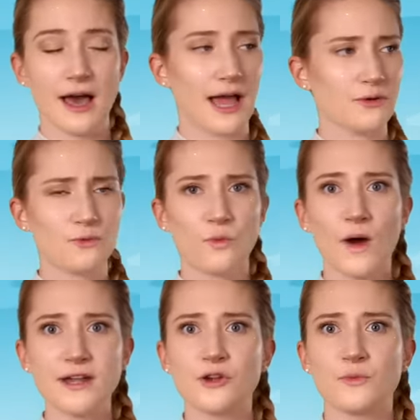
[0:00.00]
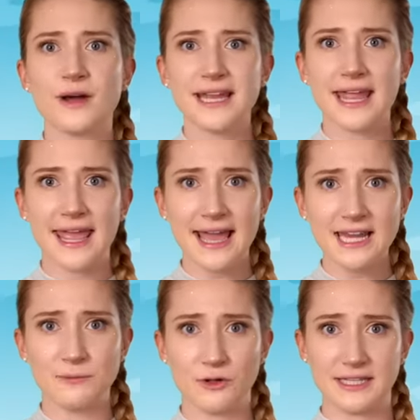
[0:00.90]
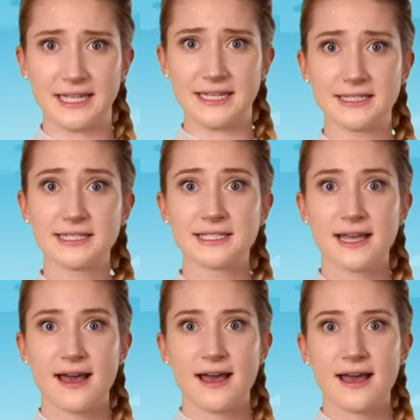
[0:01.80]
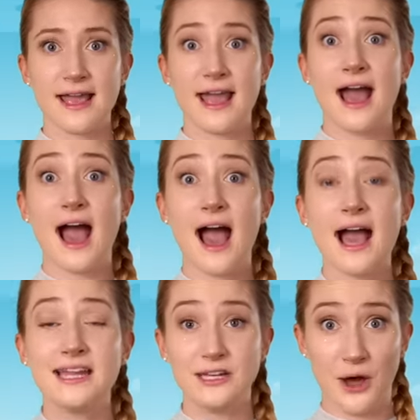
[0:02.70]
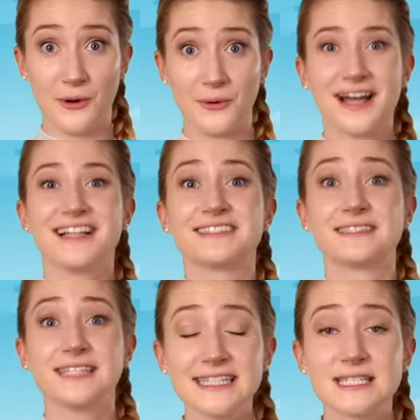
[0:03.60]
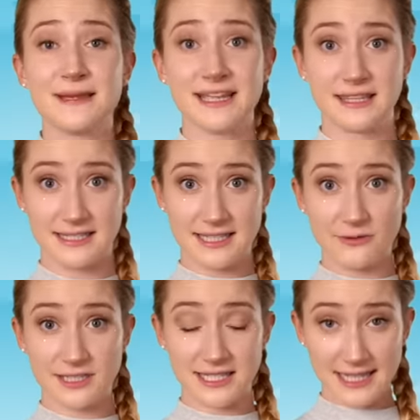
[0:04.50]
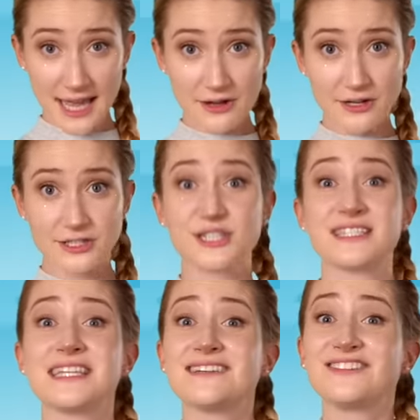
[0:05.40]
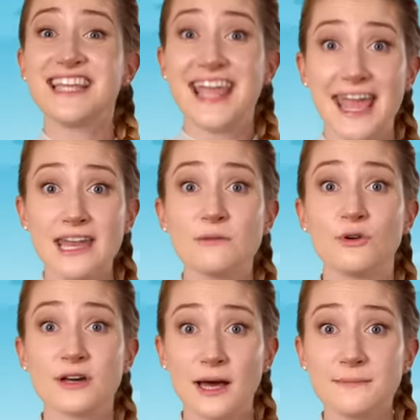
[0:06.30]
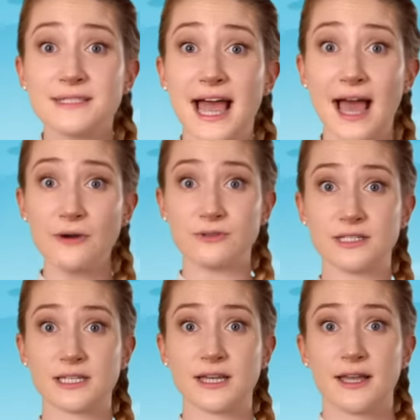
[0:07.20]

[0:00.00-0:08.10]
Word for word: I wonder what animal it is. I know. Let's make this sound together to see if the animal comes out.